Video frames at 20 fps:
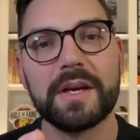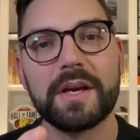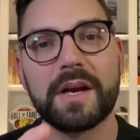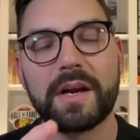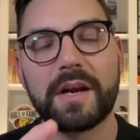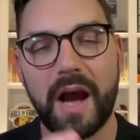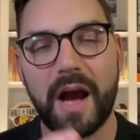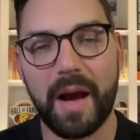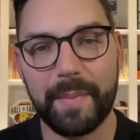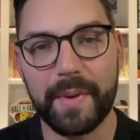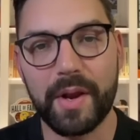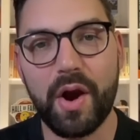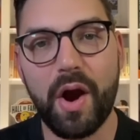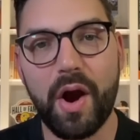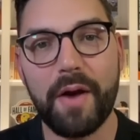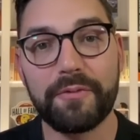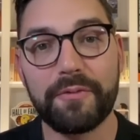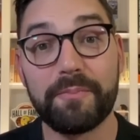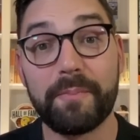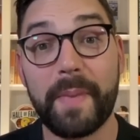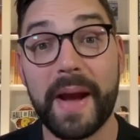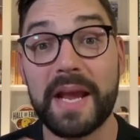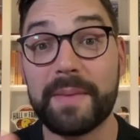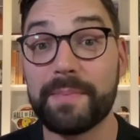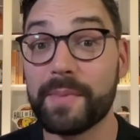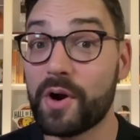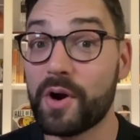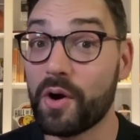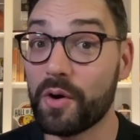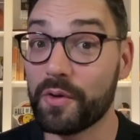coming off Mike
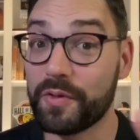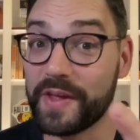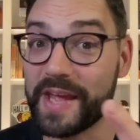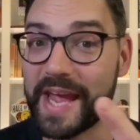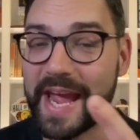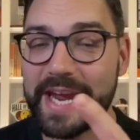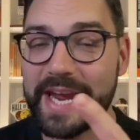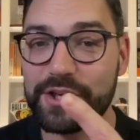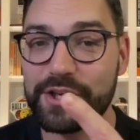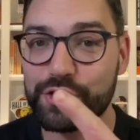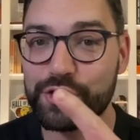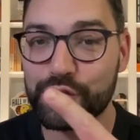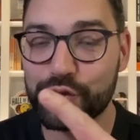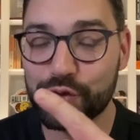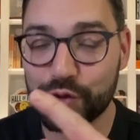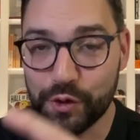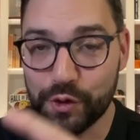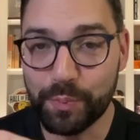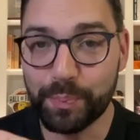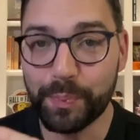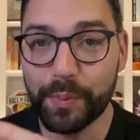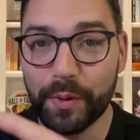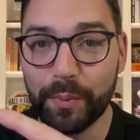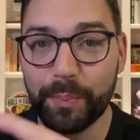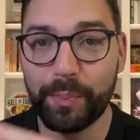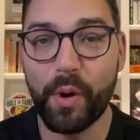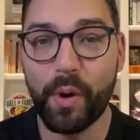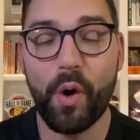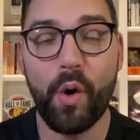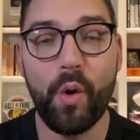McCarthy, a Super
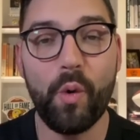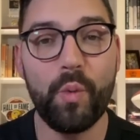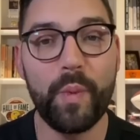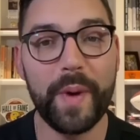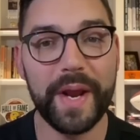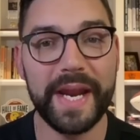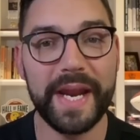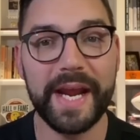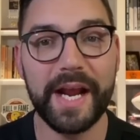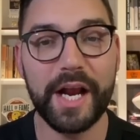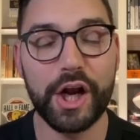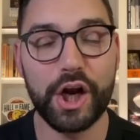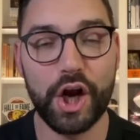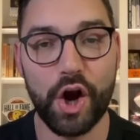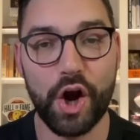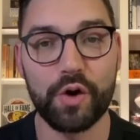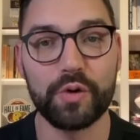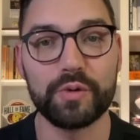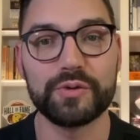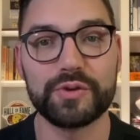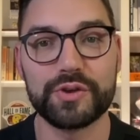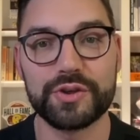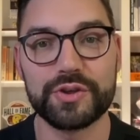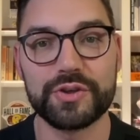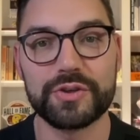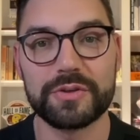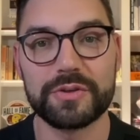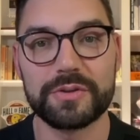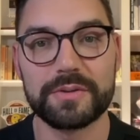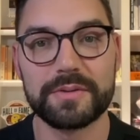Bowl winning coach,